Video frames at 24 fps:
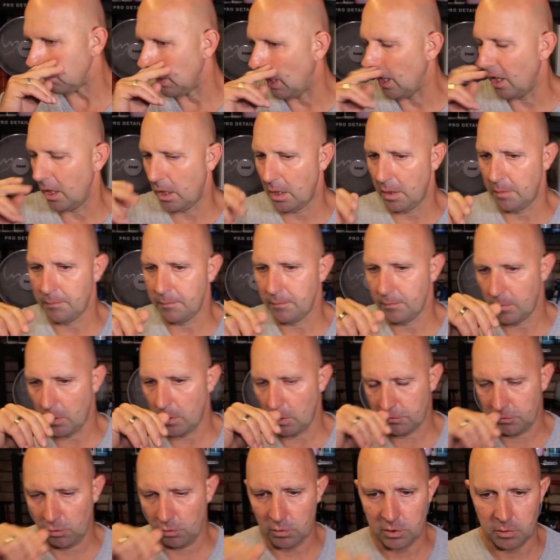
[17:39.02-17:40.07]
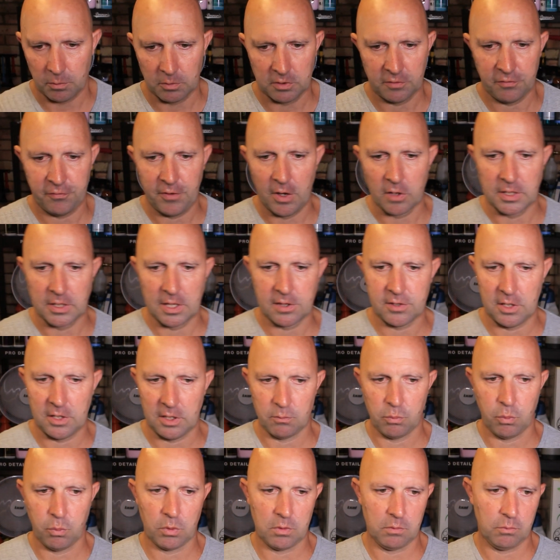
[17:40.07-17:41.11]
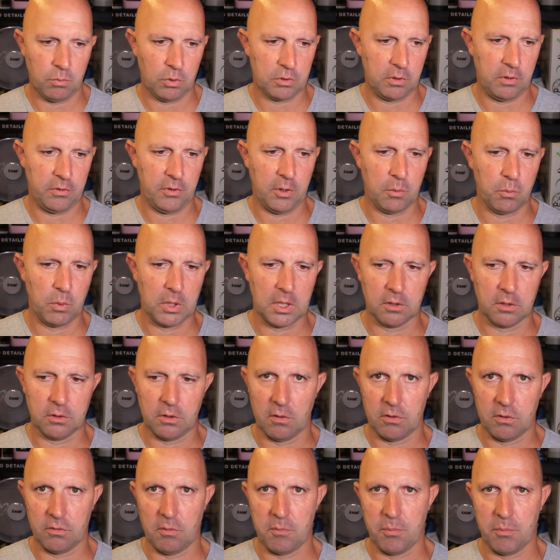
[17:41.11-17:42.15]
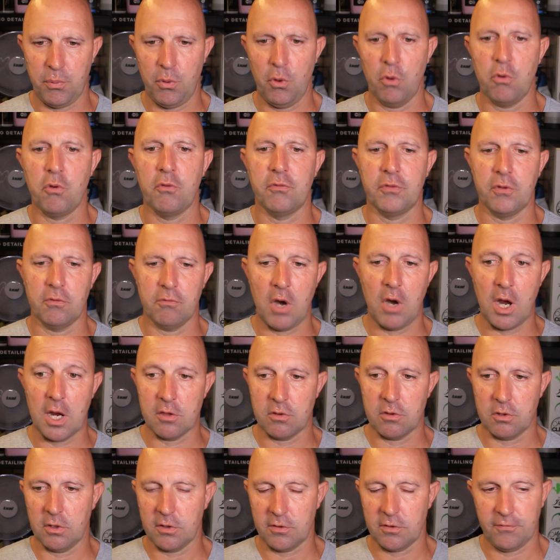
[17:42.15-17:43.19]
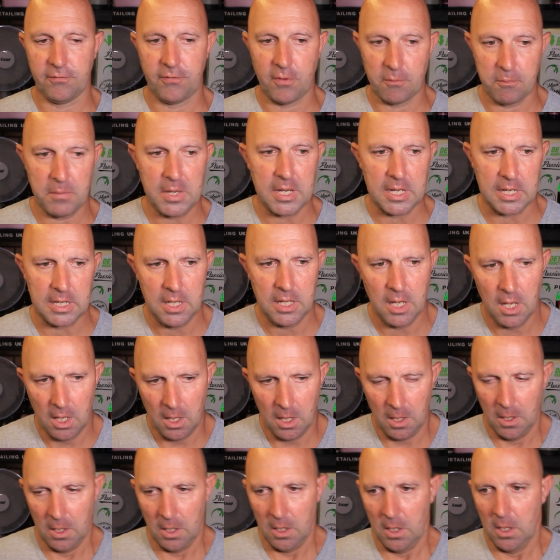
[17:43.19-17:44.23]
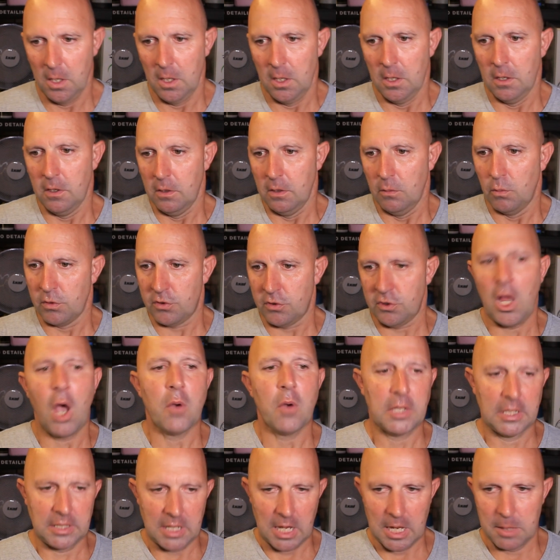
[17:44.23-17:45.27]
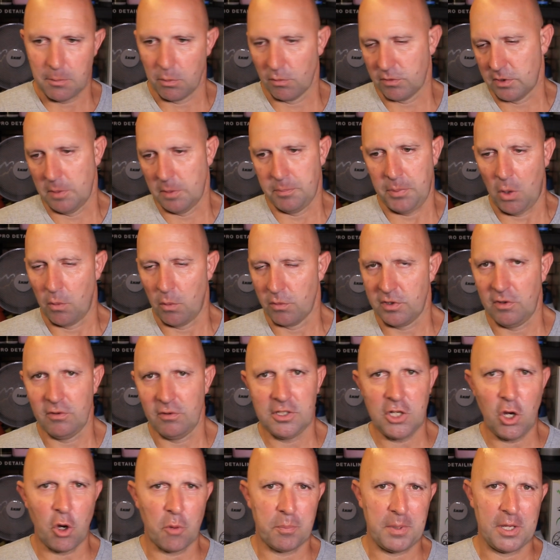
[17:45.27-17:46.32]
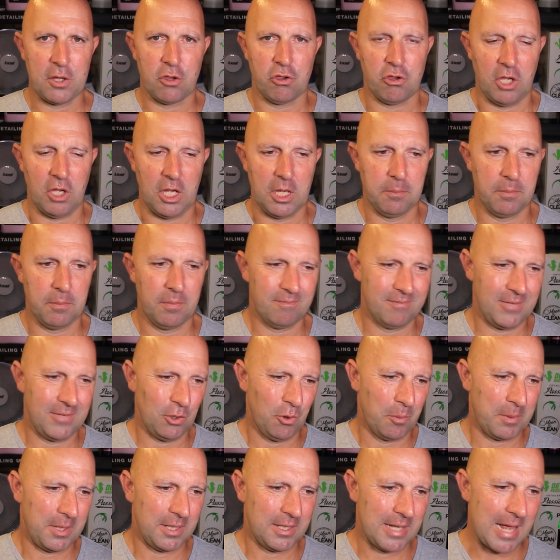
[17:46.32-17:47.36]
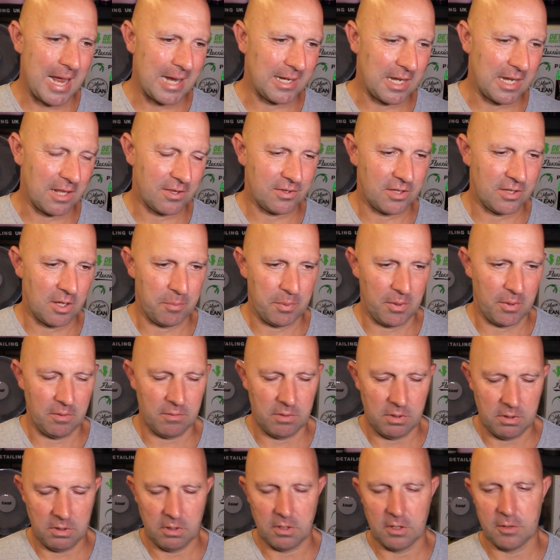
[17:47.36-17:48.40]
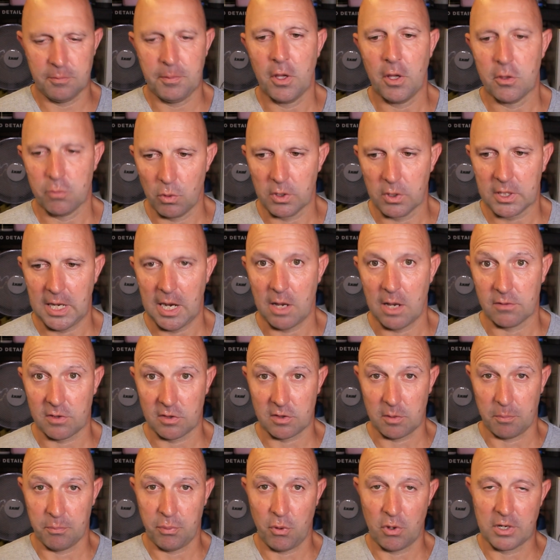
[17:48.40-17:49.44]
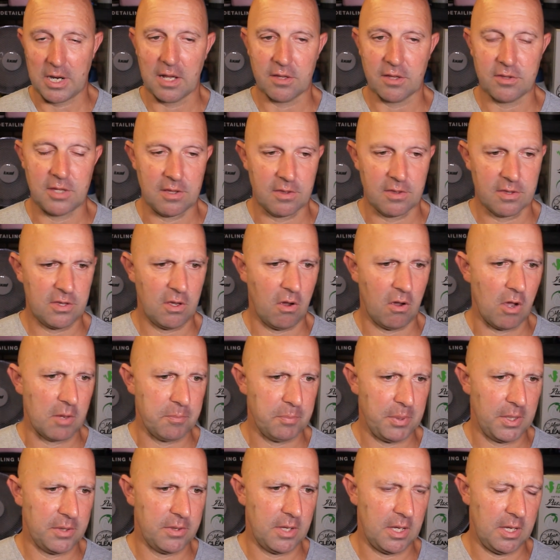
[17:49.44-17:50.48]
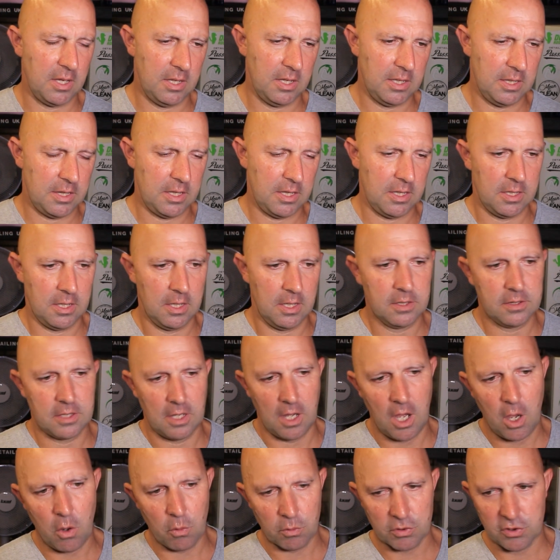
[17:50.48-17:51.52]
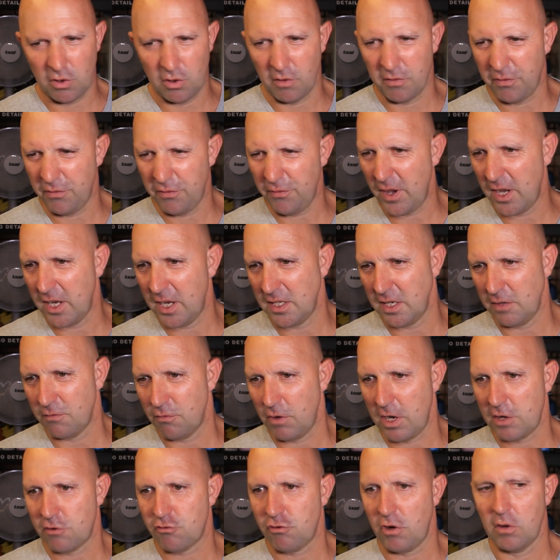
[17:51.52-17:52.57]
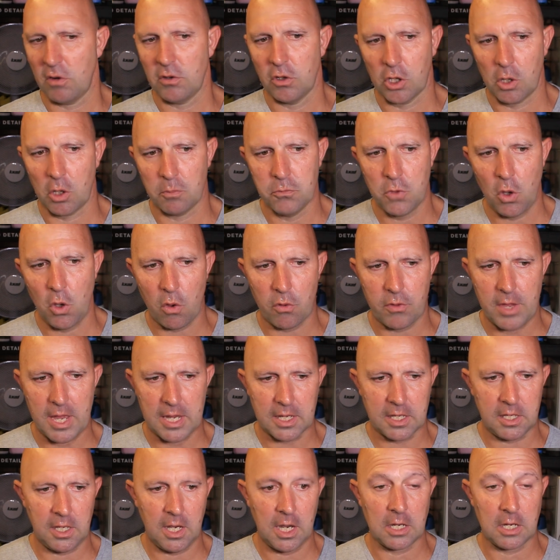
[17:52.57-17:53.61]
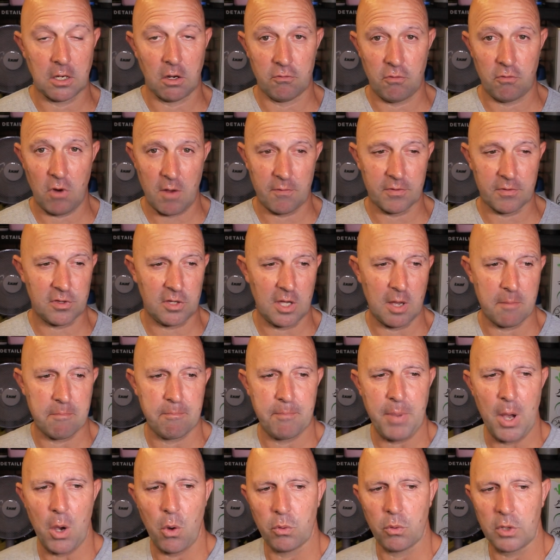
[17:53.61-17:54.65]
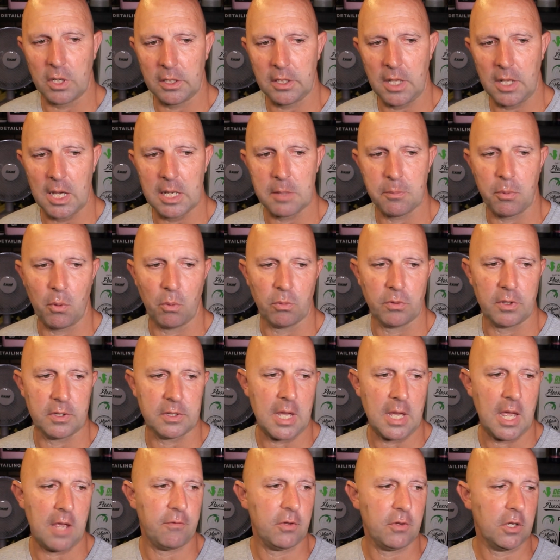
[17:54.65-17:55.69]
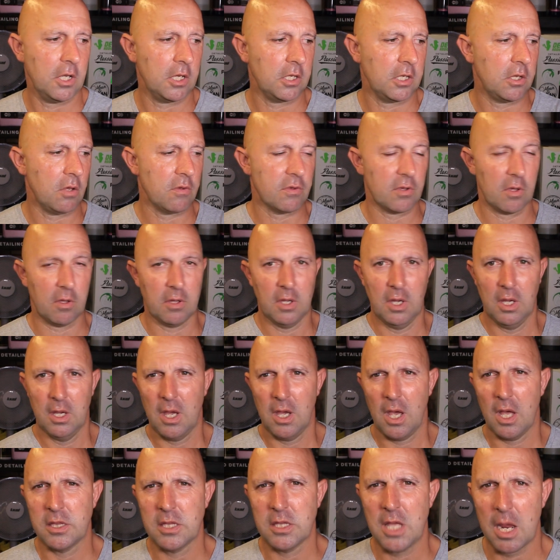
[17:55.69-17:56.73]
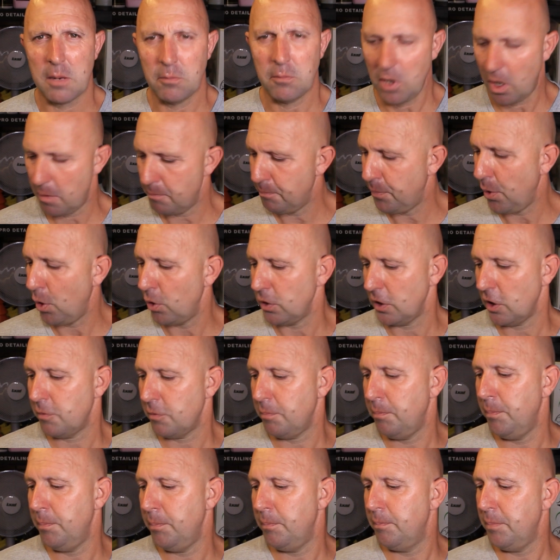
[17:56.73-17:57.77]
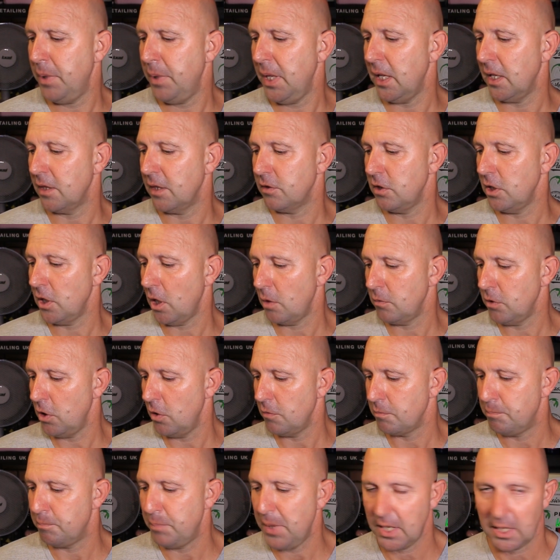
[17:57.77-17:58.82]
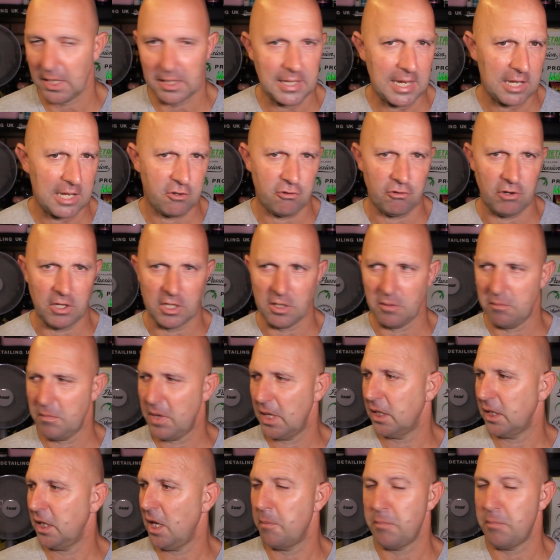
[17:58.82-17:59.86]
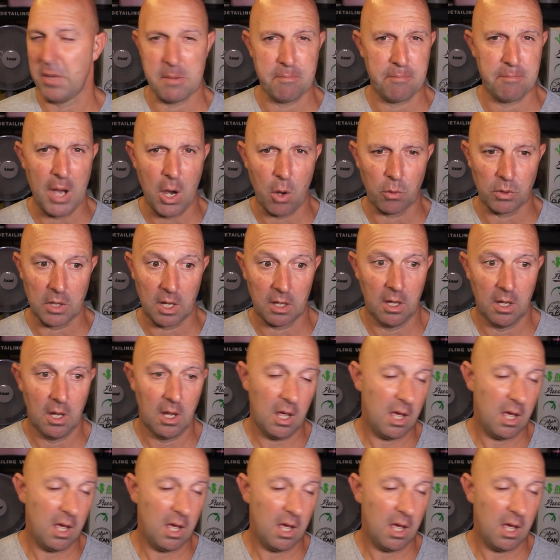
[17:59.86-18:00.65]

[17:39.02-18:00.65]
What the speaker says: I was talking to them on the phone. They said, what do you think we can do to improve the range? And for me, we'll start with the labels and the bottles. They're a little bit cheap, a little bit lackluster, but I suppose what counts is the products inside. But the whole sort of faded retro look, I'm not that keen. I'd rather see a bolder label than that. If you're going to use a name like Polished Pigs, you know, use bigger lettering and make it a bit bolder.